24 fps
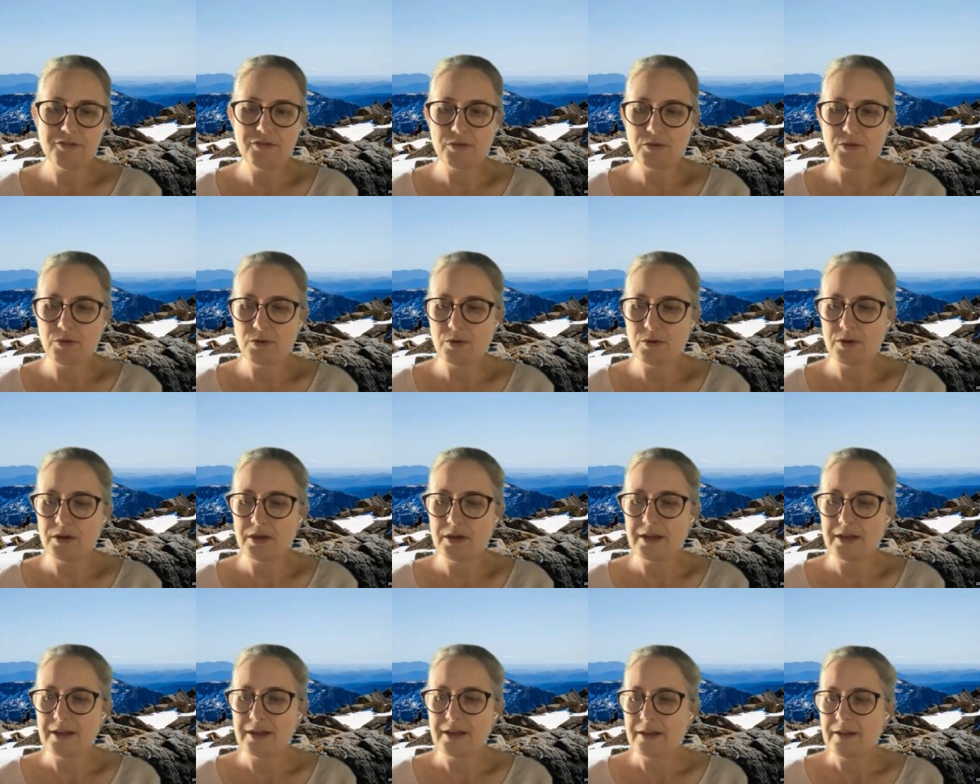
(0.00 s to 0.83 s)
for
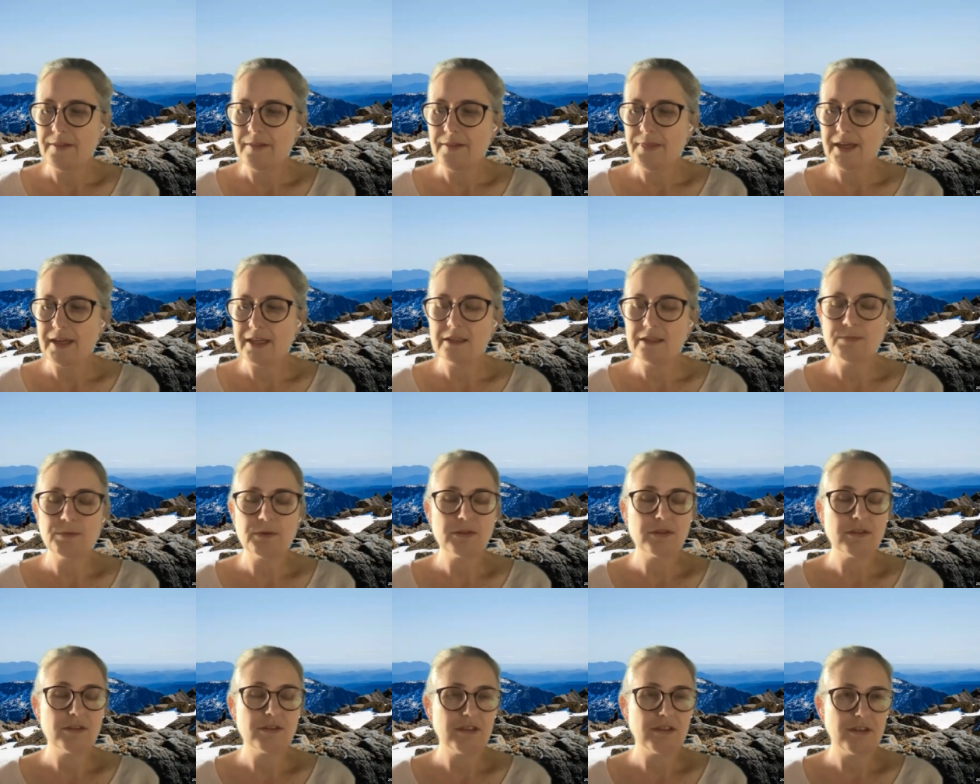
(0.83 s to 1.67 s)
that
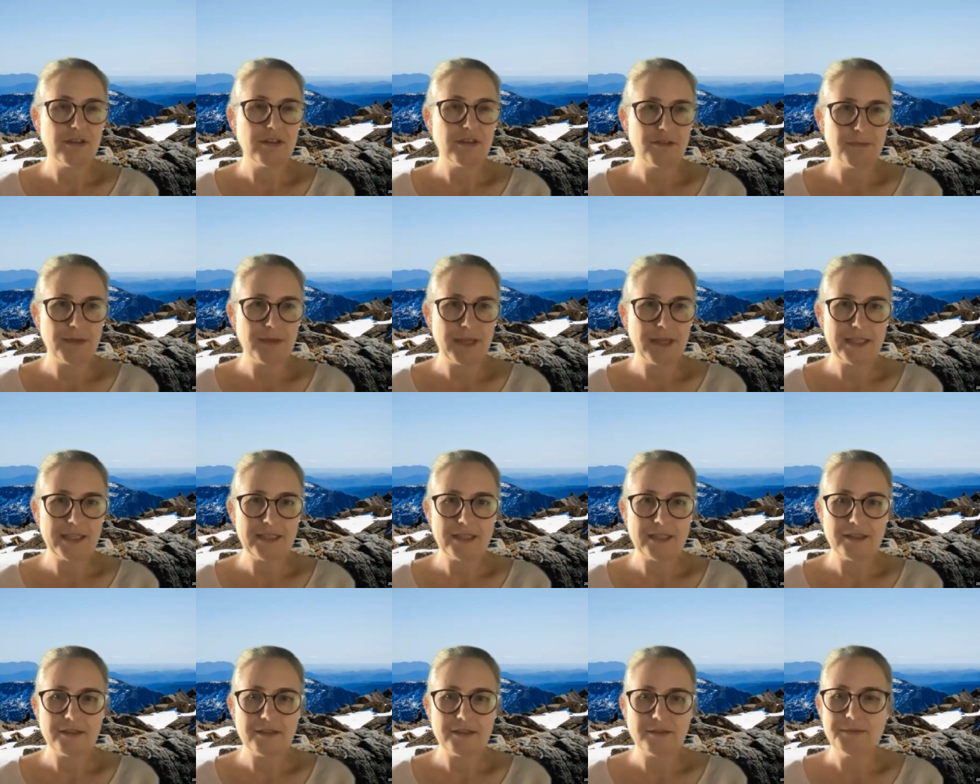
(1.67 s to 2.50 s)
sponsorship from
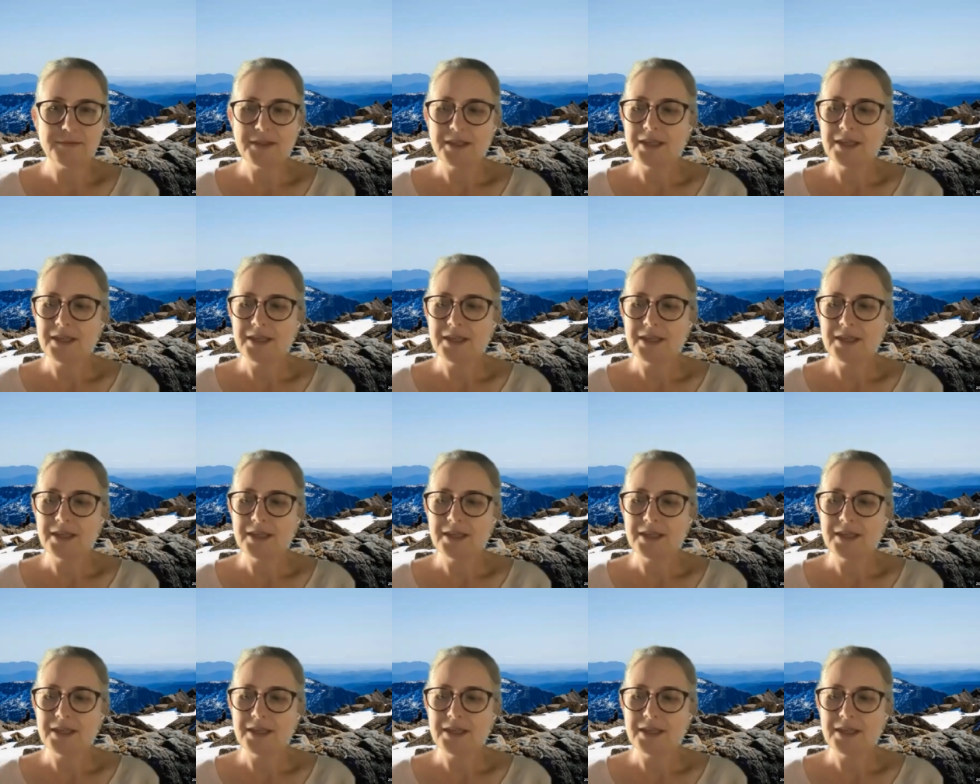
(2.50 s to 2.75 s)
Laerdal.